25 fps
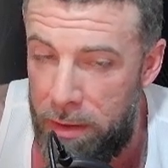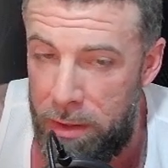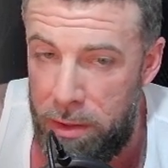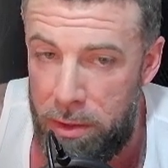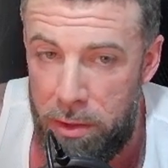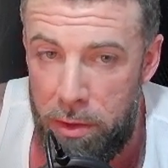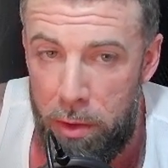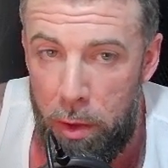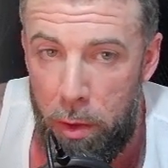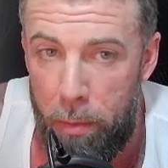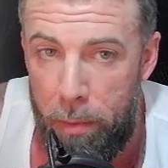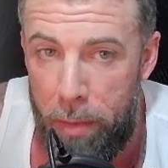
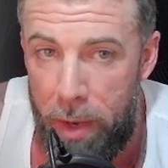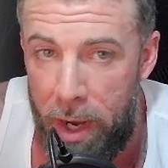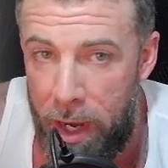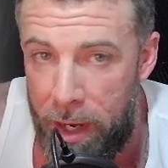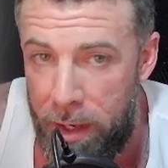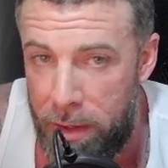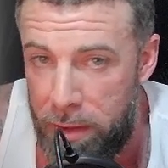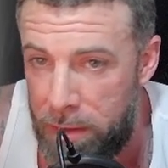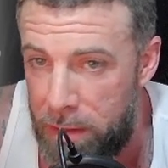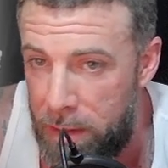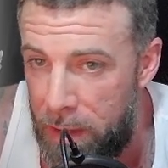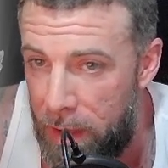There's no
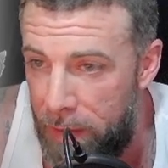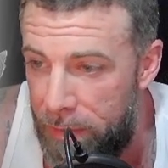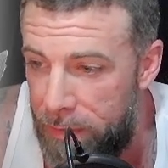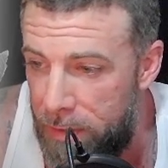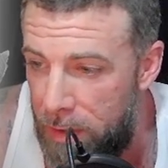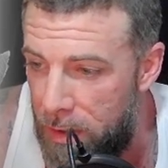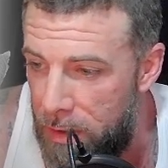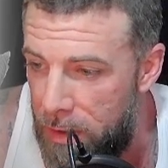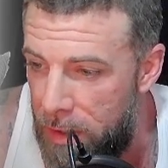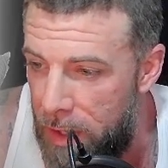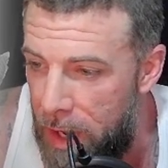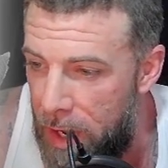buyers left
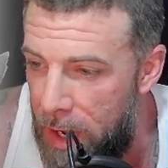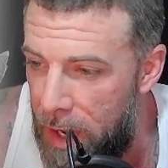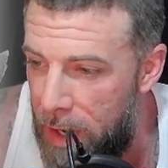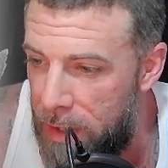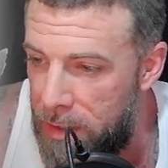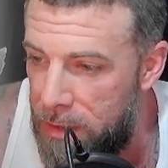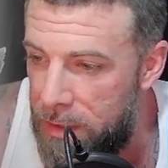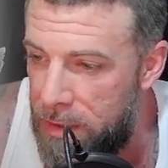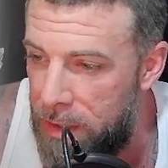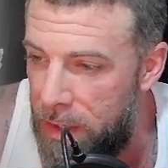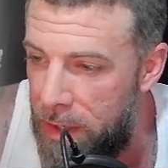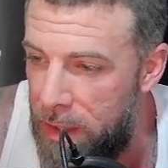on the
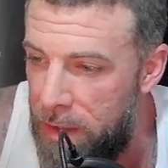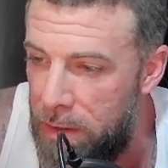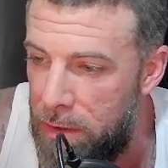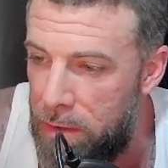ask and